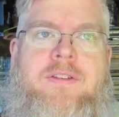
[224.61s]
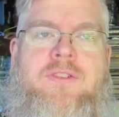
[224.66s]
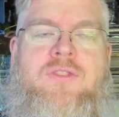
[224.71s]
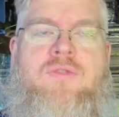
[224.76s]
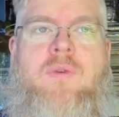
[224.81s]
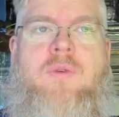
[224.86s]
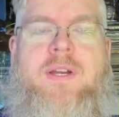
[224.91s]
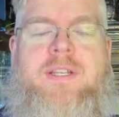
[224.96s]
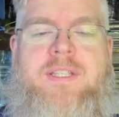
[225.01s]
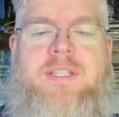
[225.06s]

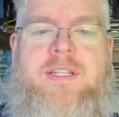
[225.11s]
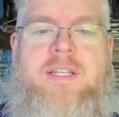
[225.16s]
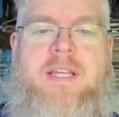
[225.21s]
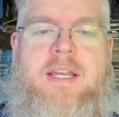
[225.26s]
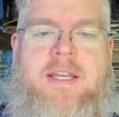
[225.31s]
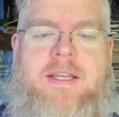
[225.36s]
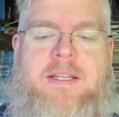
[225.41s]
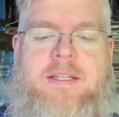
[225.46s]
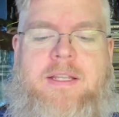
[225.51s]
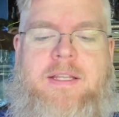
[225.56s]
twice a
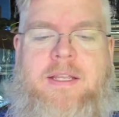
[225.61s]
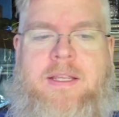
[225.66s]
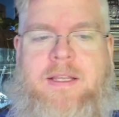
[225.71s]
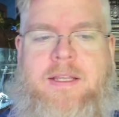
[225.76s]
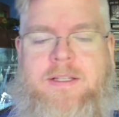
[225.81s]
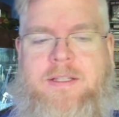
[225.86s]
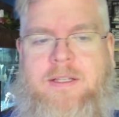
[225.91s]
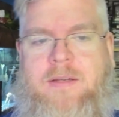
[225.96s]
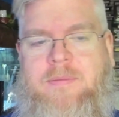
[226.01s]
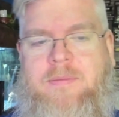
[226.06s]
day it
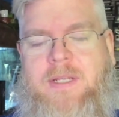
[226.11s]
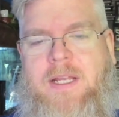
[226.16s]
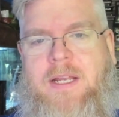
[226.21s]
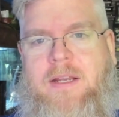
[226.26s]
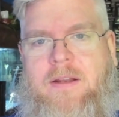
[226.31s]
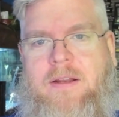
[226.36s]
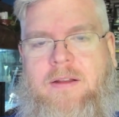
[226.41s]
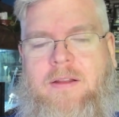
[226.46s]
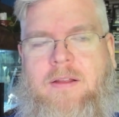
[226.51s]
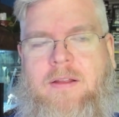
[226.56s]
gets
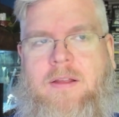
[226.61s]
updated.